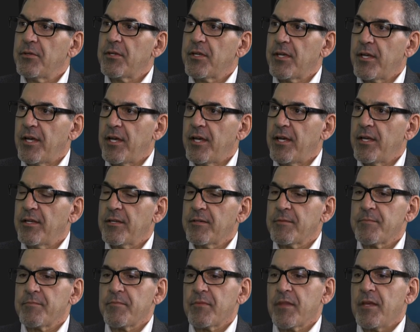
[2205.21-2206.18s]
UK,
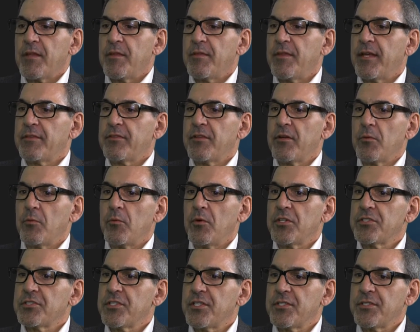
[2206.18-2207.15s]
that there
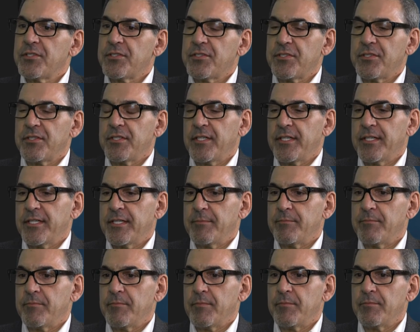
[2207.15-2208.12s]
wasn't a